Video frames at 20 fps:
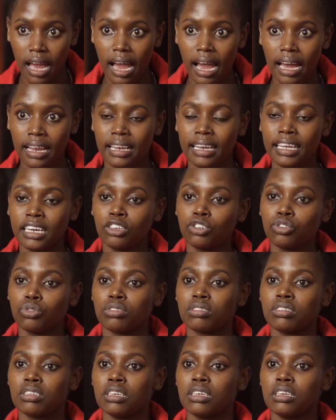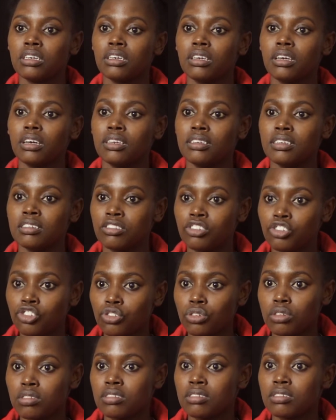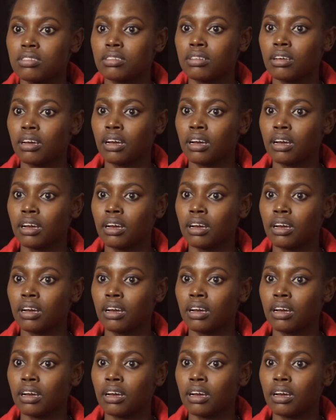I'd like to see decisions